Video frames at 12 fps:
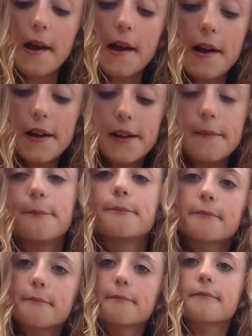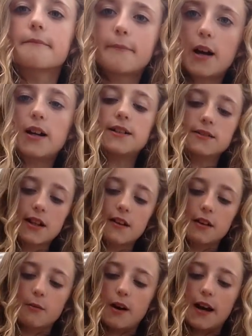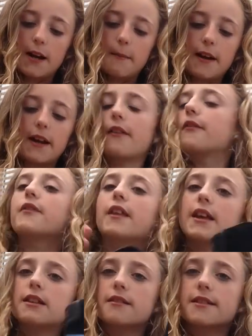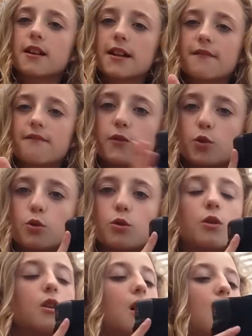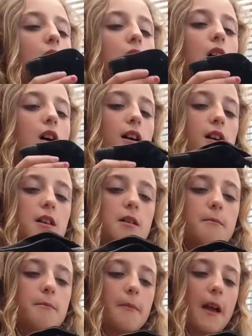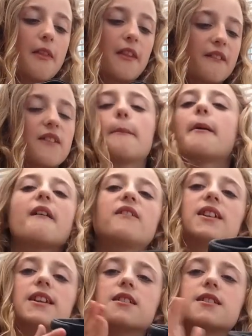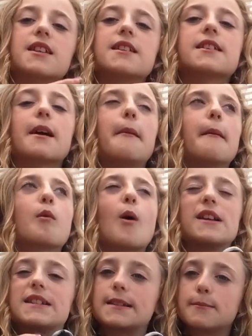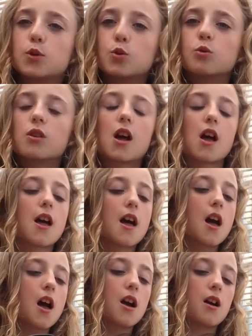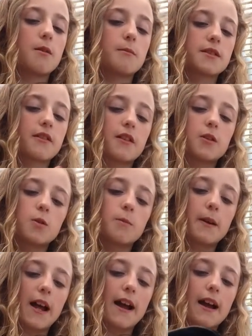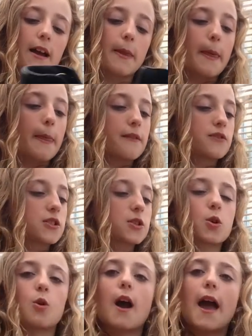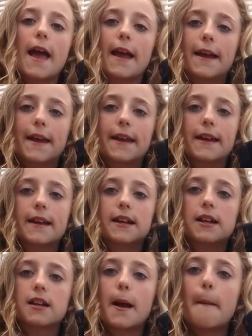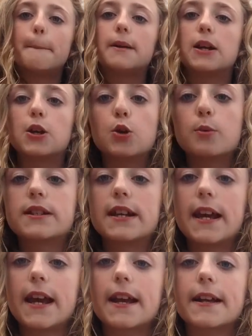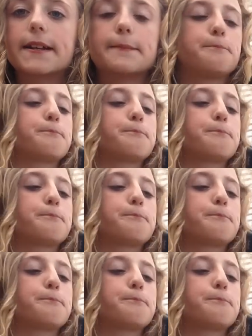Um, but I'll tell you why in a minute. These are size 4 um, and they fit perfectly because these come up quite small. Um, so they're all black and then they've just got a blue tick